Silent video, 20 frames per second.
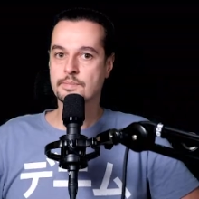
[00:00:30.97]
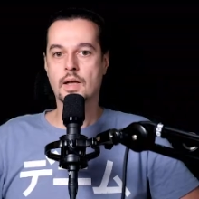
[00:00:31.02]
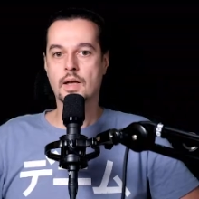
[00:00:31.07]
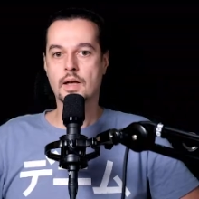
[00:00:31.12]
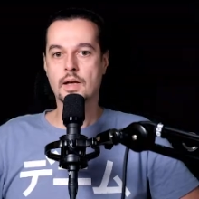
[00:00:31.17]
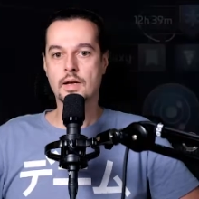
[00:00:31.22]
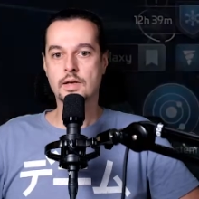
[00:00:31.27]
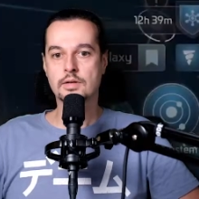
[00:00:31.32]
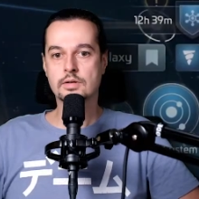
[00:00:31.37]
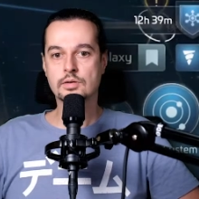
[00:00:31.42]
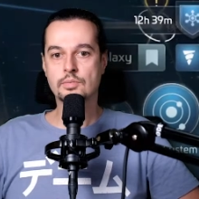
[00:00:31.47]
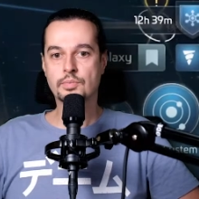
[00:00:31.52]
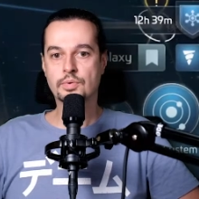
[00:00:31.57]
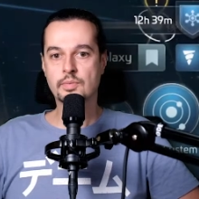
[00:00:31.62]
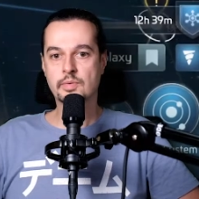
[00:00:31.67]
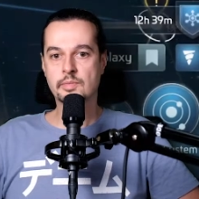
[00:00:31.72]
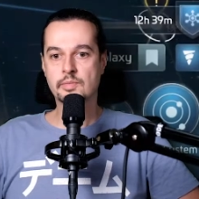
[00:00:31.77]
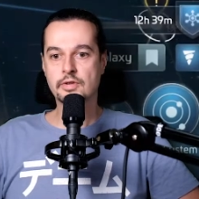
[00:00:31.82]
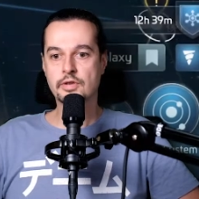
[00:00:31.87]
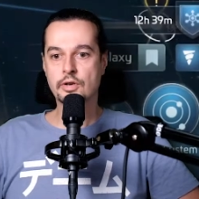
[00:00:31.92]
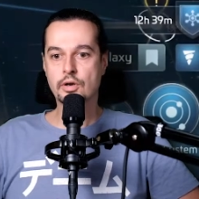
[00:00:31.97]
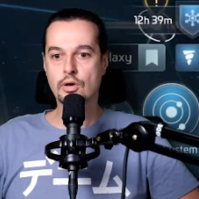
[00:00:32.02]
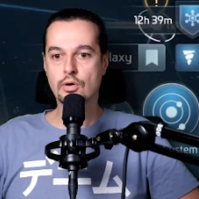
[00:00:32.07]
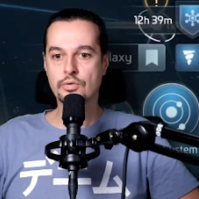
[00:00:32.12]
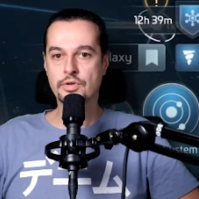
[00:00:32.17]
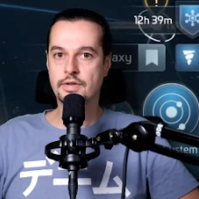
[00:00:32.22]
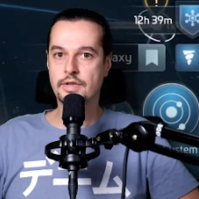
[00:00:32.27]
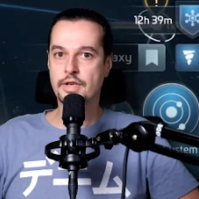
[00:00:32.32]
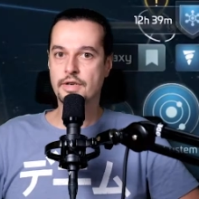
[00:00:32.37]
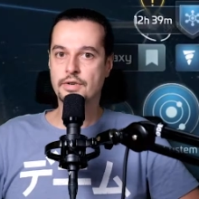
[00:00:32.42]
As you probably know,
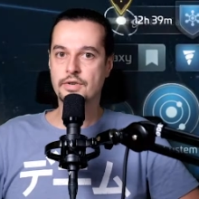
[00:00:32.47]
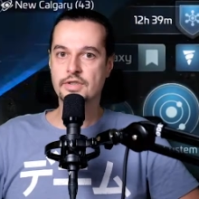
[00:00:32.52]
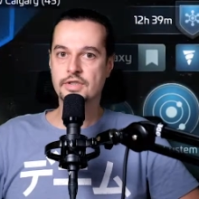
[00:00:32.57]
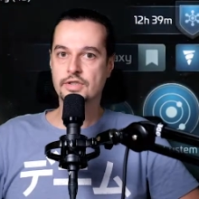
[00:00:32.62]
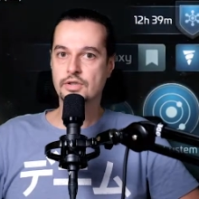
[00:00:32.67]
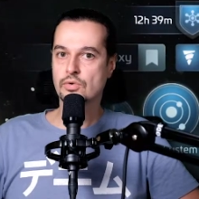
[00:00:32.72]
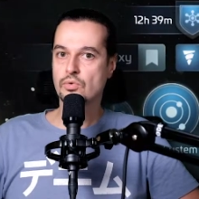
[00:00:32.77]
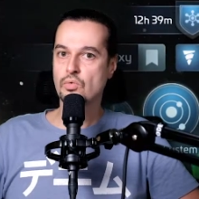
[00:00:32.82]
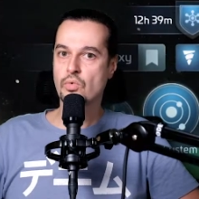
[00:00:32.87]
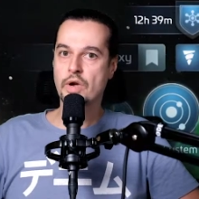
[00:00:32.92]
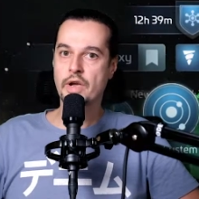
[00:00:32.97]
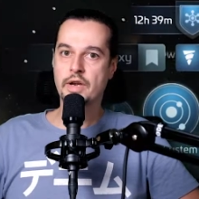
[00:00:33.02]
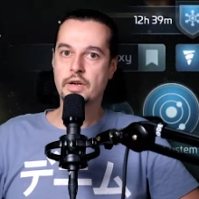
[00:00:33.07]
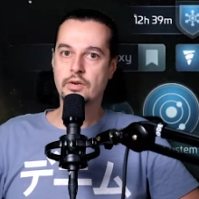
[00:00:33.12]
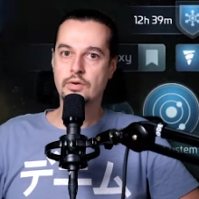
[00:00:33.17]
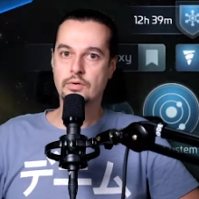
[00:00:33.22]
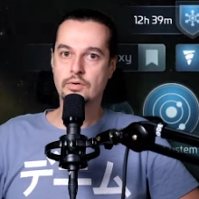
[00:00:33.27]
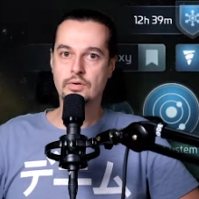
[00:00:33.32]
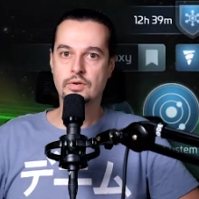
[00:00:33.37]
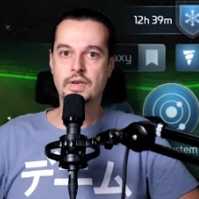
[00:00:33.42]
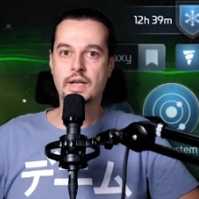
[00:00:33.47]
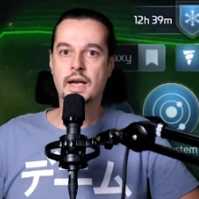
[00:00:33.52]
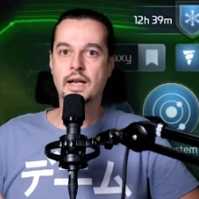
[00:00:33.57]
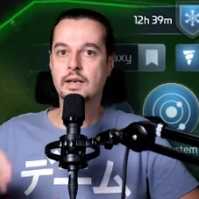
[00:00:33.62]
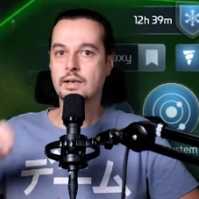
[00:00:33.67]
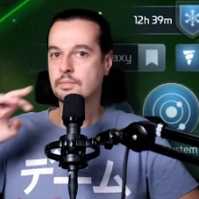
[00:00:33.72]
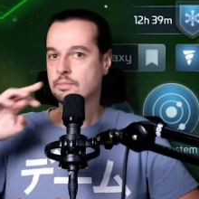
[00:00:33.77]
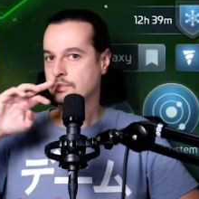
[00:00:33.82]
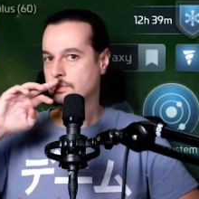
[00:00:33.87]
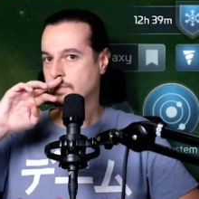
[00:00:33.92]
there is a way to do
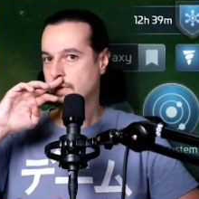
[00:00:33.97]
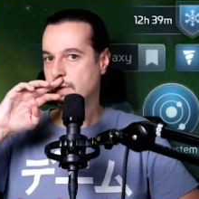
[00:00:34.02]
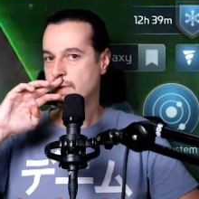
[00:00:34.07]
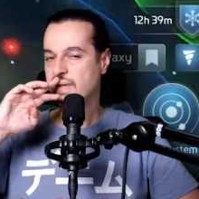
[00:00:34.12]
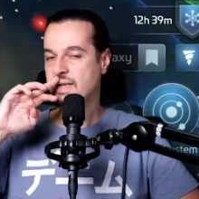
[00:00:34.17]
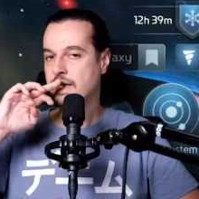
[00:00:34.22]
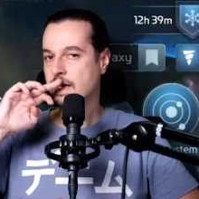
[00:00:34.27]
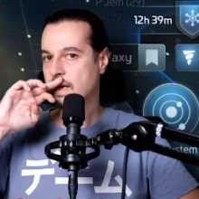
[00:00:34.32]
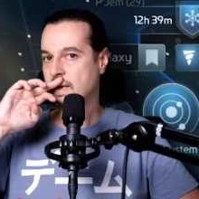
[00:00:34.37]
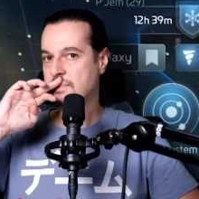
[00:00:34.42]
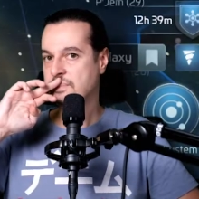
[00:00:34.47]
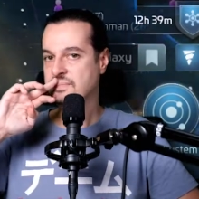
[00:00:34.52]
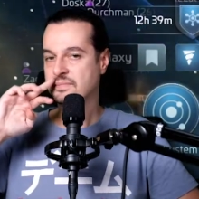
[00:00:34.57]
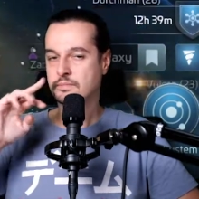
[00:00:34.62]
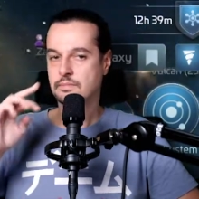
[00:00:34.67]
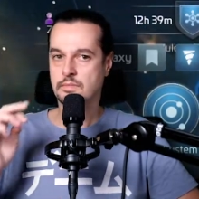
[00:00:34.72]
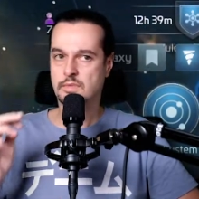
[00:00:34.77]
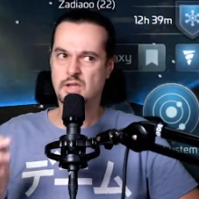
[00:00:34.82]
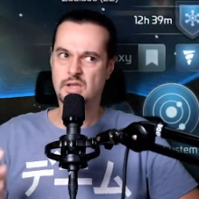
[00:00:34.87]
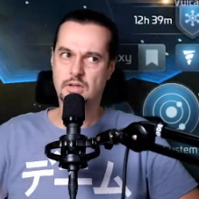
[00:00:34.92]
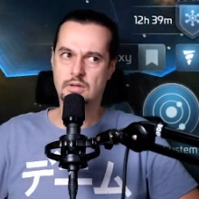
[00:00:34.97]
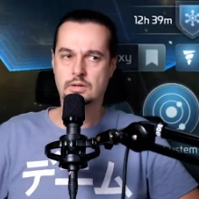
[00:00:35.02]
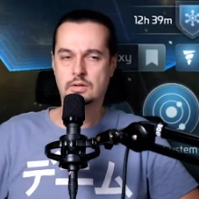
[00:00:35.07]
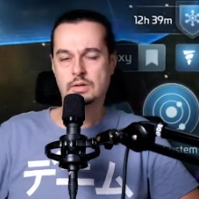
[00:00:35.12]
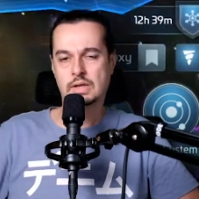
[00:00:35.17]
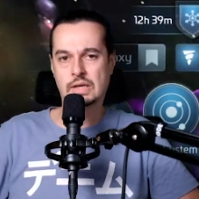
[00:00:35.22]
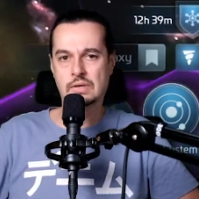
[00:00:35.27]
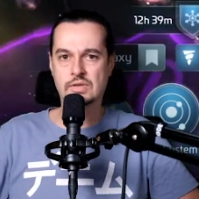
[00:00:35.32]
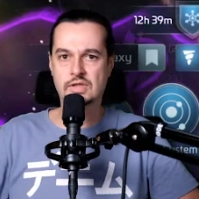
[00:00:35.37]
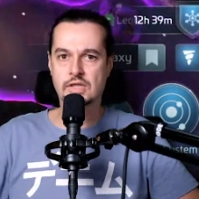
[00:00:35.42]
that in-game and
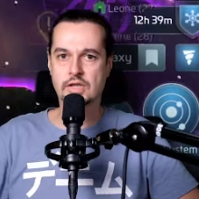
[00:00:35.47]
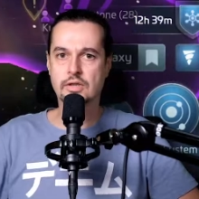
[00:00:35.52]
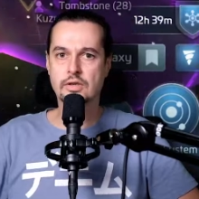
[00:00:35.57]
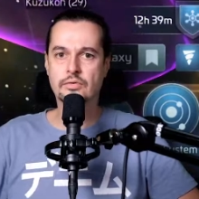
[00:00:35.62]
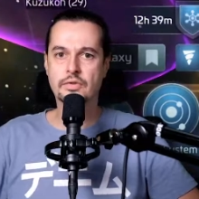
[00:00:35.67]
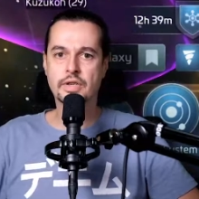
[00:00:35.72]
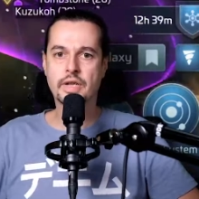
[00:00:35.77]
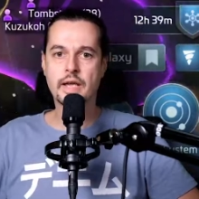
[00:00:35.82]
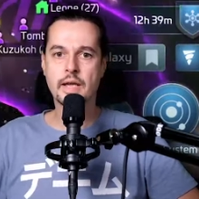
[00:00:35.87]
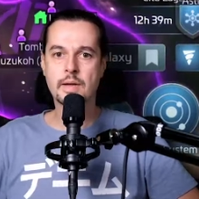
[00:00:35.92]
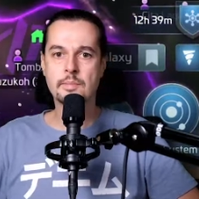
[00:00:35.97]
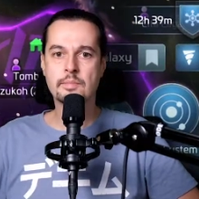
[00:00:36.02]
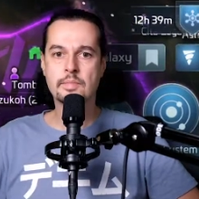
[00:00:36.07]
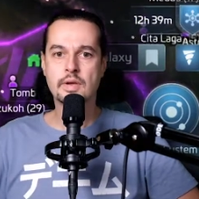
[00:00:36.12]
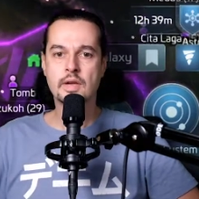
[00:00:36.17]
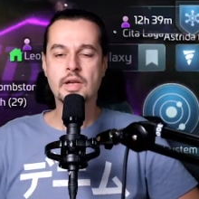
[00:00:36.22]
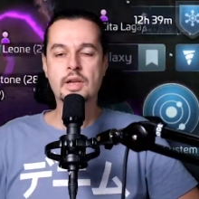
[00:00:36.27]
outside of the game,